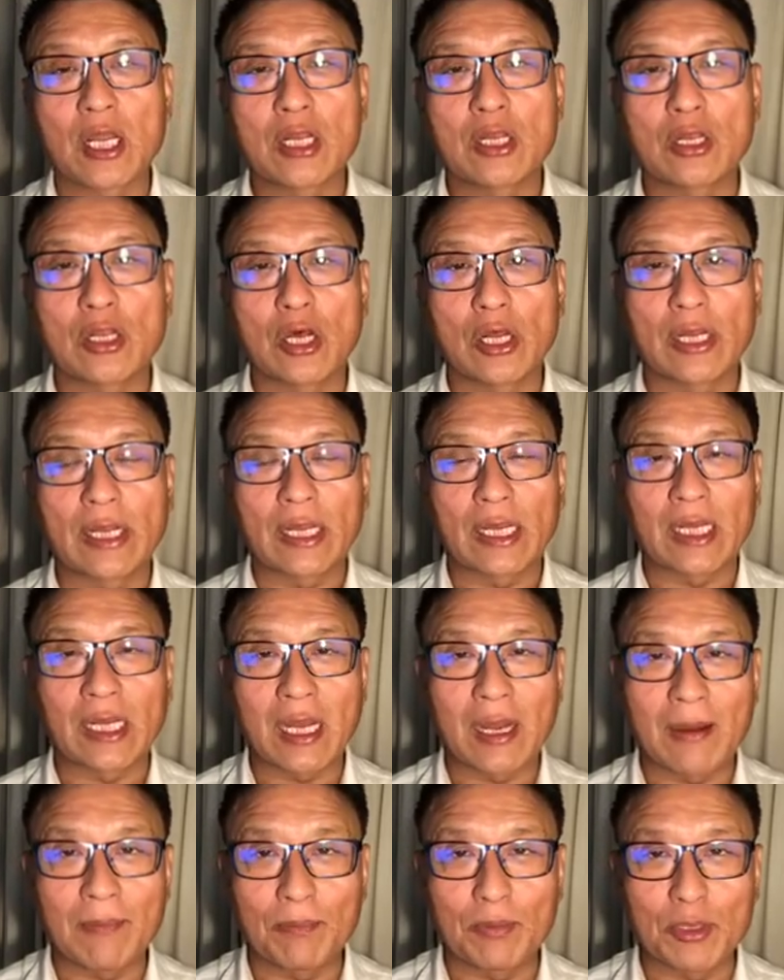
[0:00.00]
not
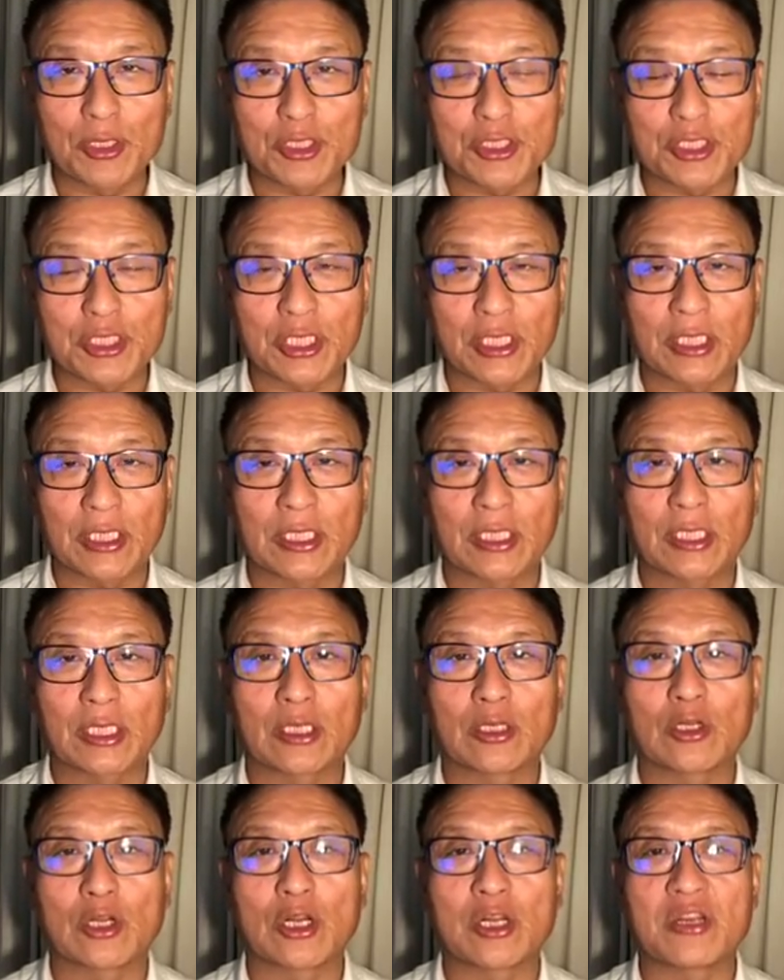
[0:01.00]

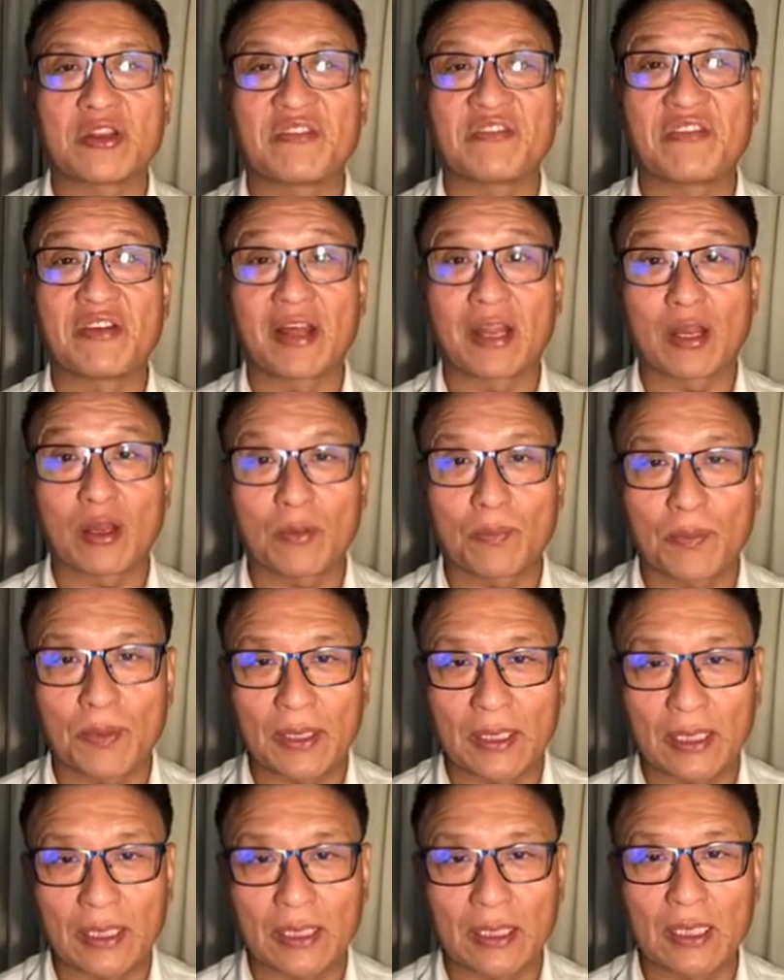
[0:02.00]
accomplishing, not
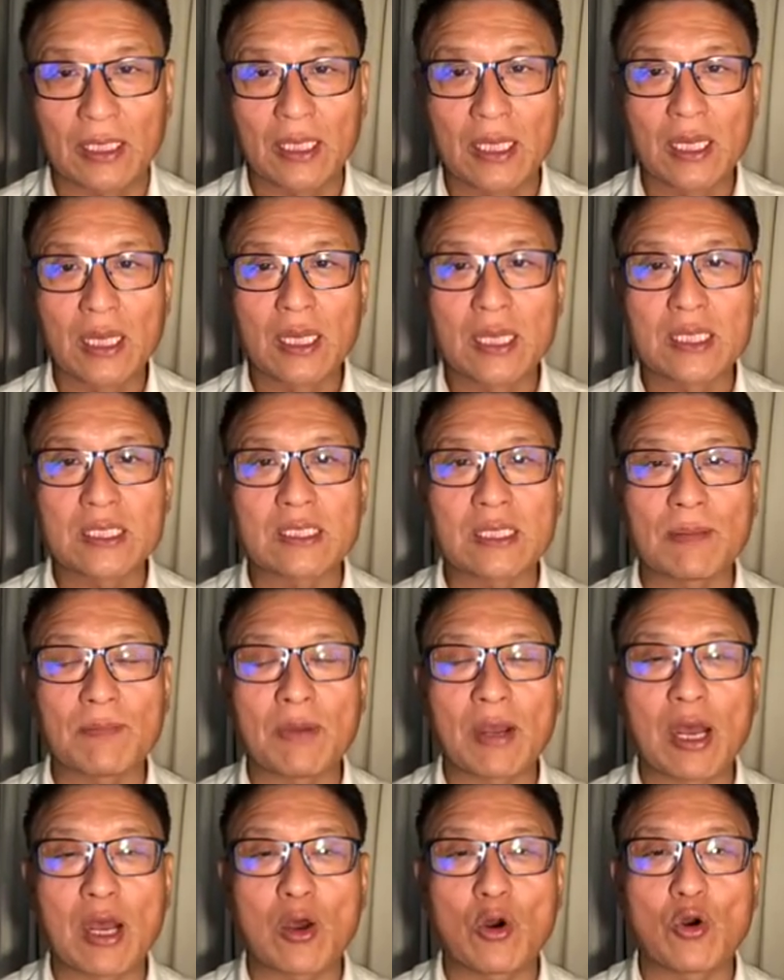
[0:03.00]
developing,
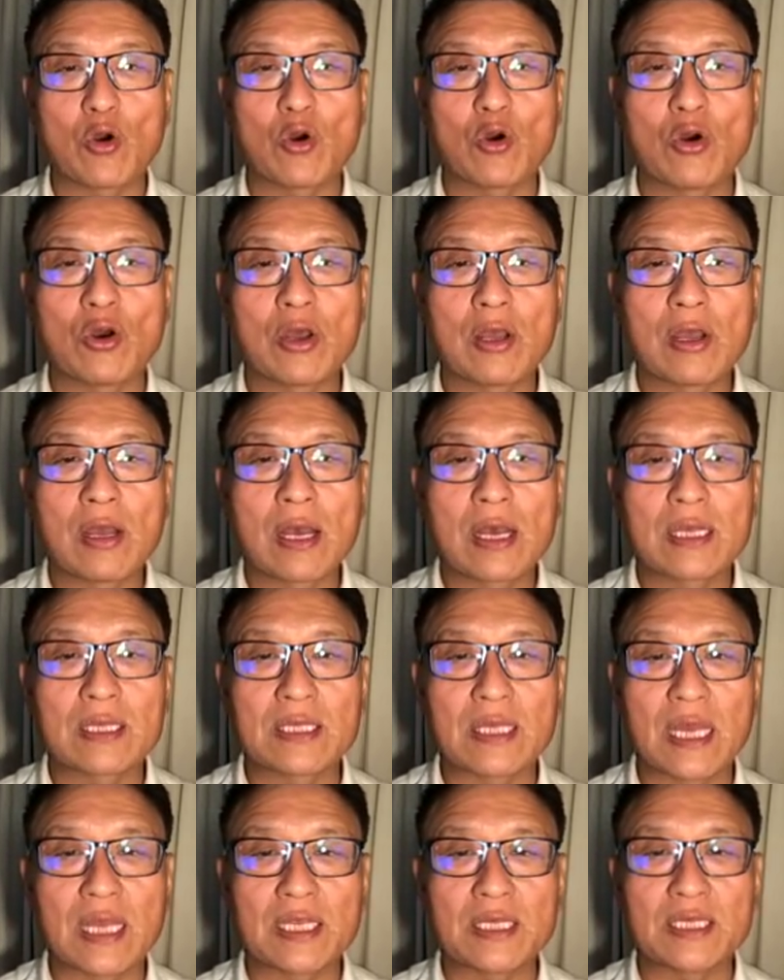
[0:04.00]
somehow
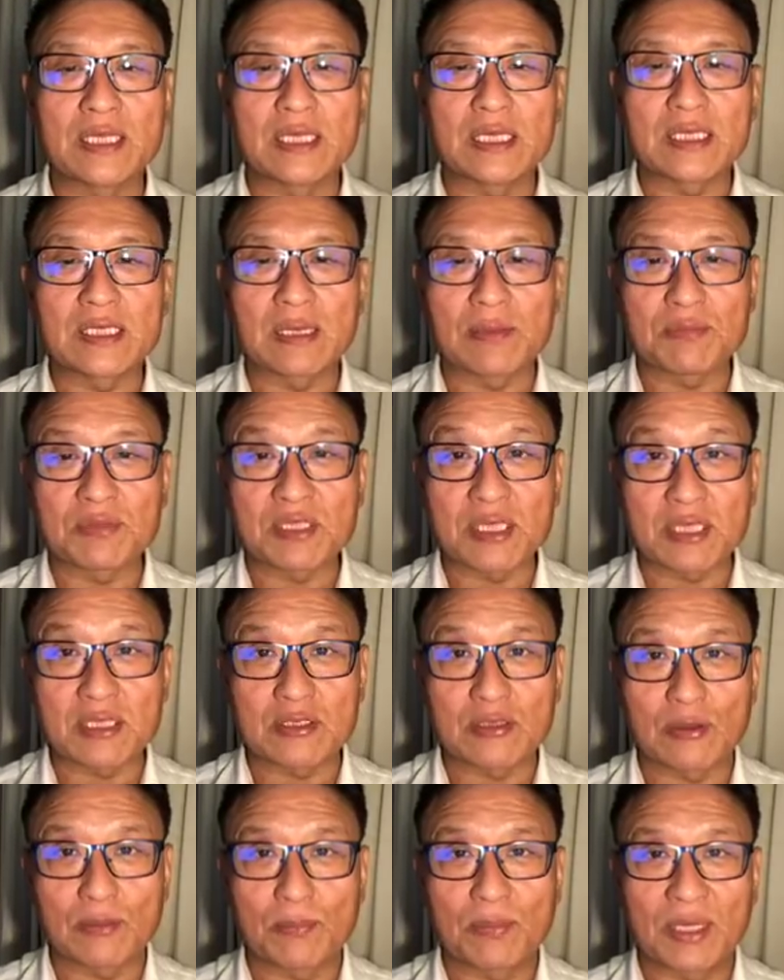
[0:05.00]
the idea, some sense
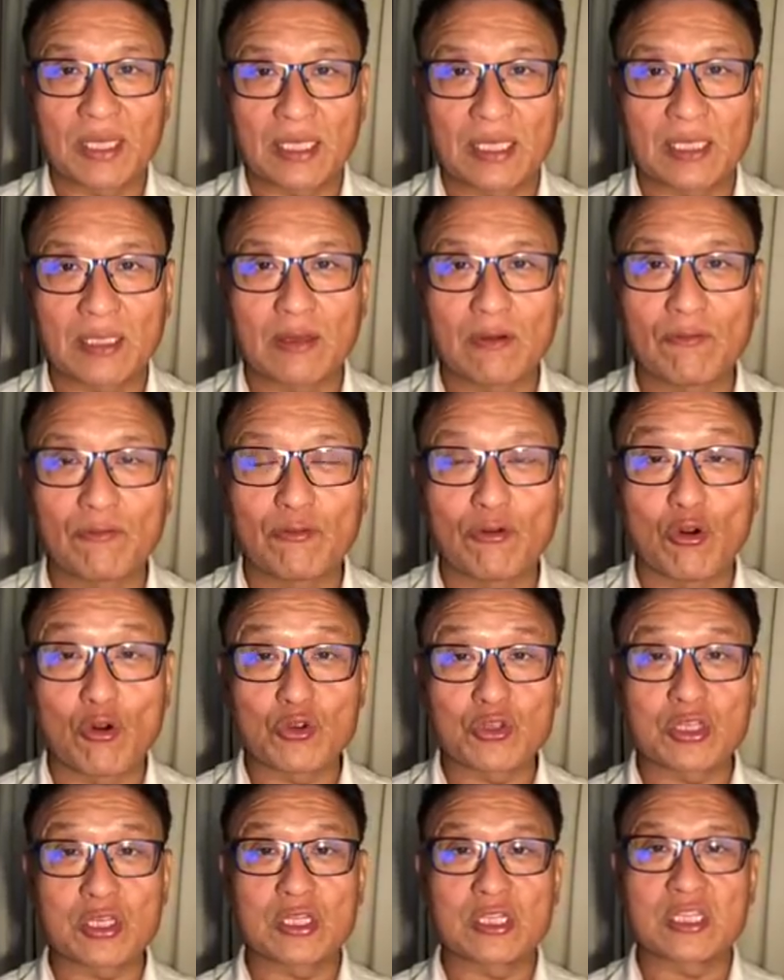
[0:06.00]
of being
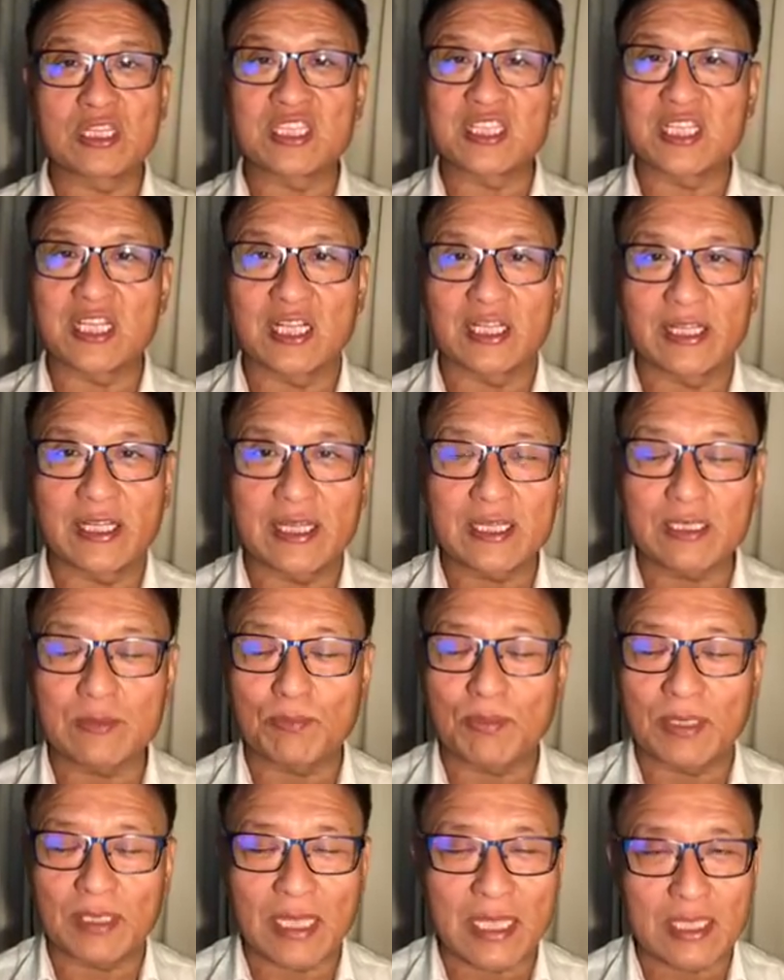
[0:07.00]
frozen stillness,
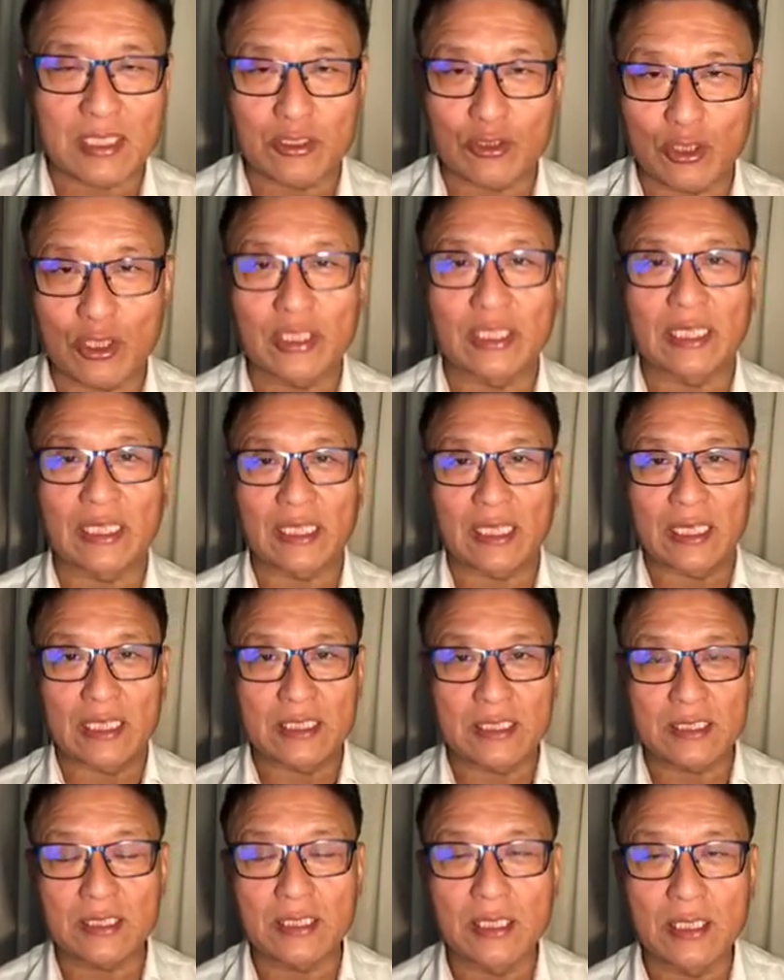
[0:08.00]
but that's not the
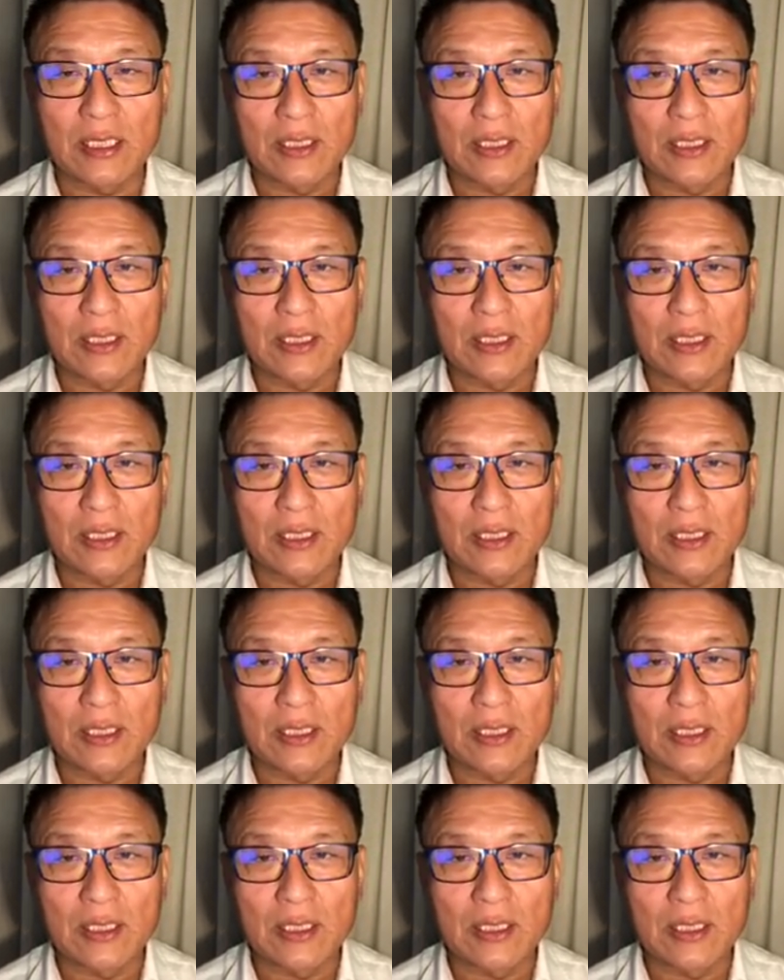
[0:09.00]
case.